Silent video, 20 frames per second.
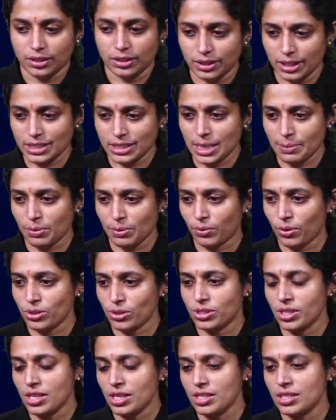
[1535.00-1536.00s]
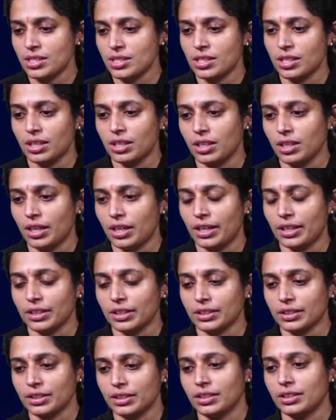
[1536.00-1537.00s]
In these type of questions,
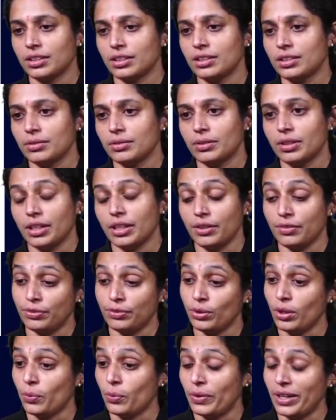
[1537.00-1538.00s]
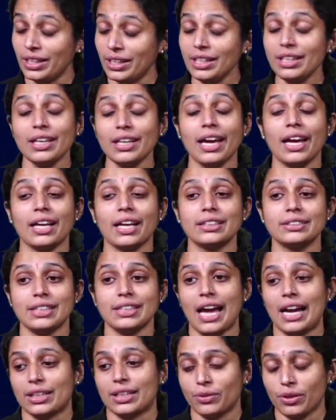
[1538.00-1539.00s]
like if you are very
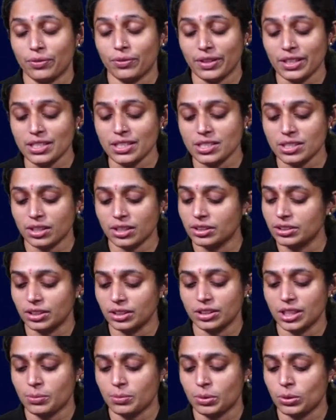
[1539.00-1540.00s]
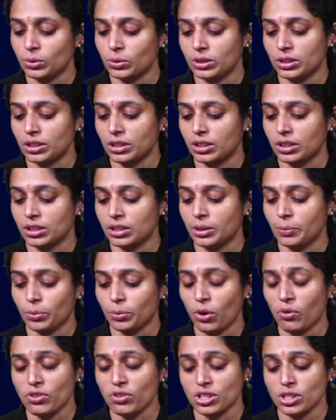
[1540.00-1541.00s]
exact, you are very certain about the
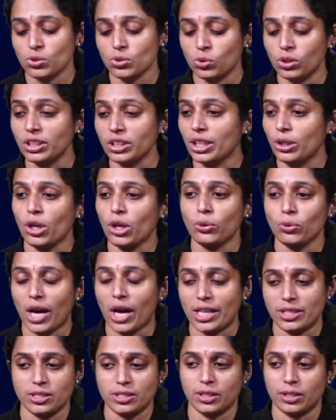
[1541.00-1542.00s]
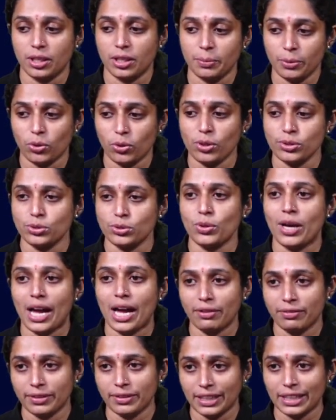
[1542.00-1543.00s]
provisions, only then you have to answer, because you
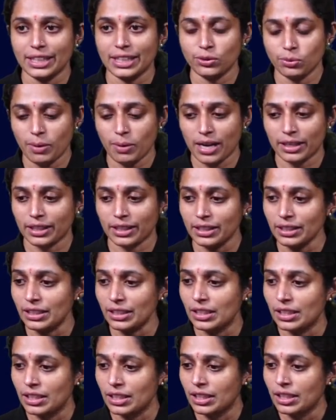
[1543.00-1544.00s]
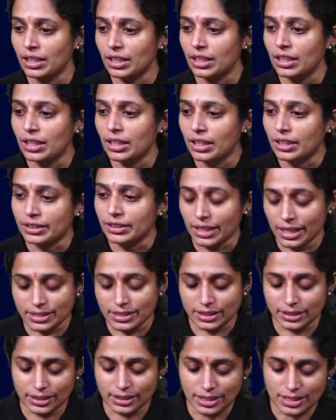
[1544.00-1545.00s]
have a negative marking.
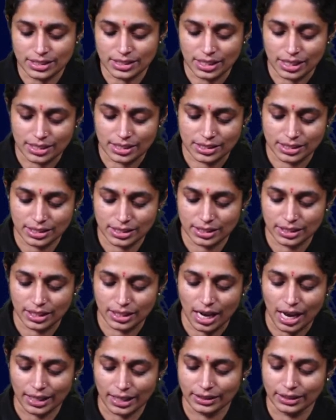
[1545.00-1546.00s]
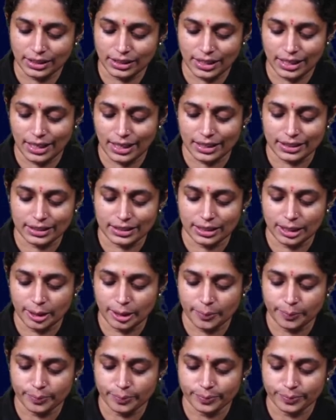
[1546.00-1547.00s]
Yes, it is C, Aarti, correct.
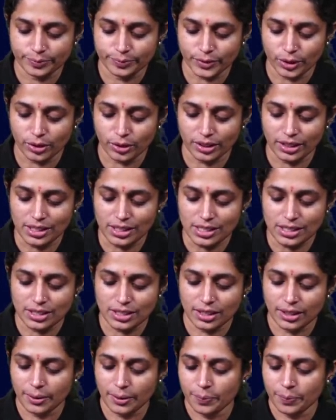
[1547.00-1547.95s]
Okay.